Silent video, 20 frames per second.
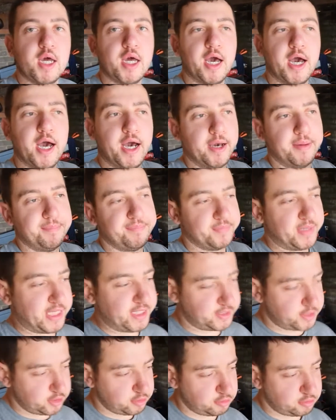They
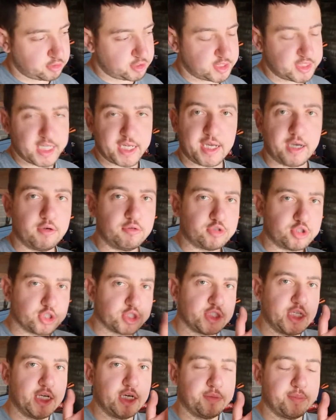do stick out just
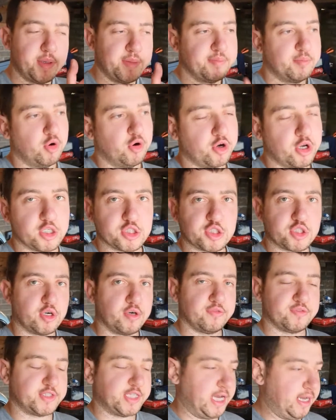a little bit more because of the
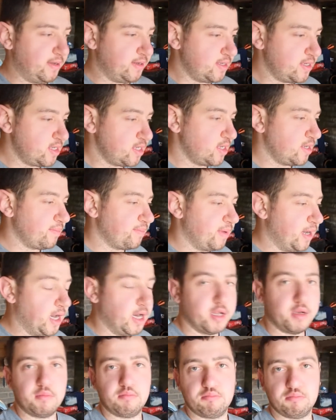offset,
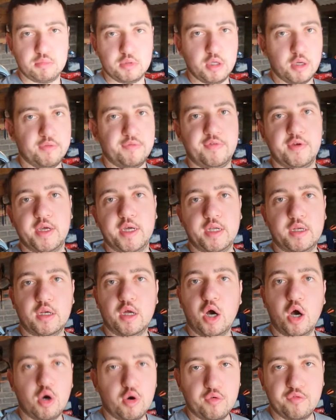but nothing
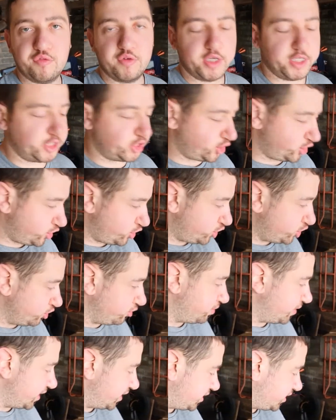overly
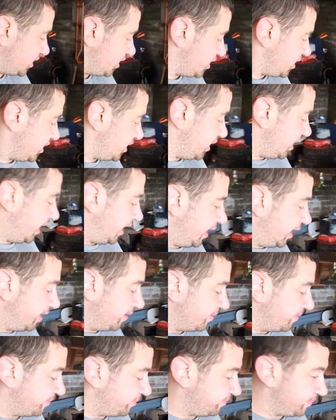stupid.
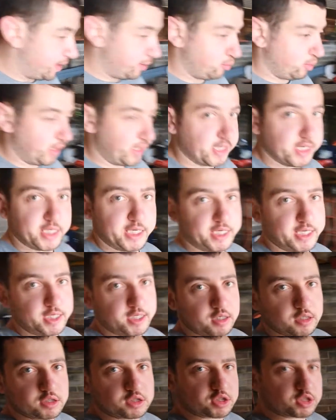And when the
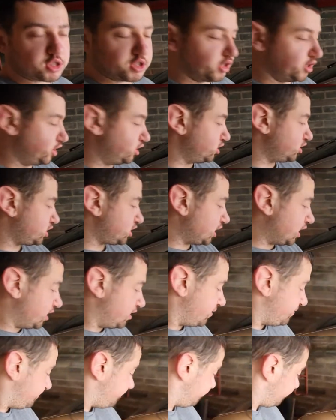skirts
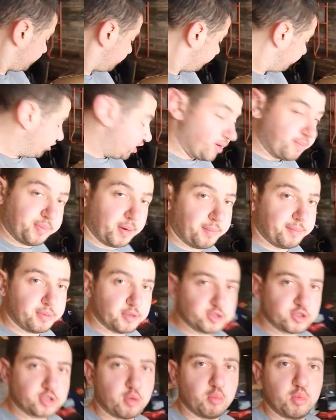rear
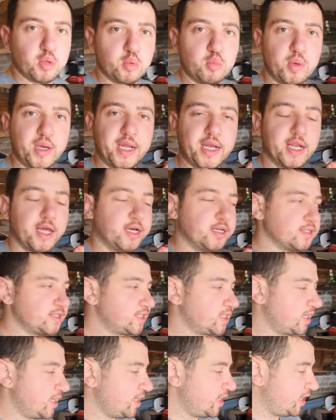bumpers on with winglets,
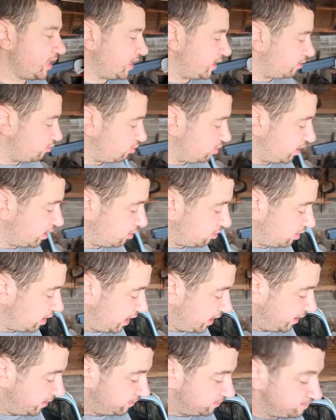it
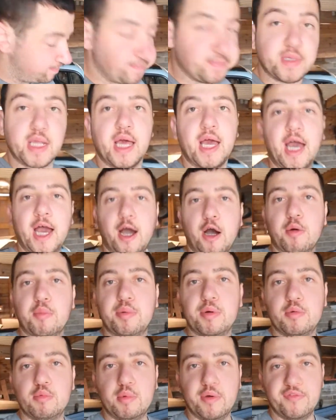will help
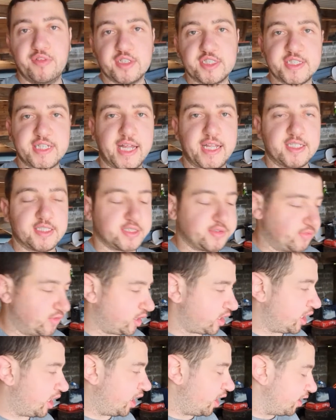with the stance of the
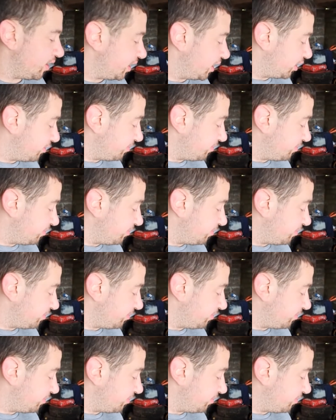car a little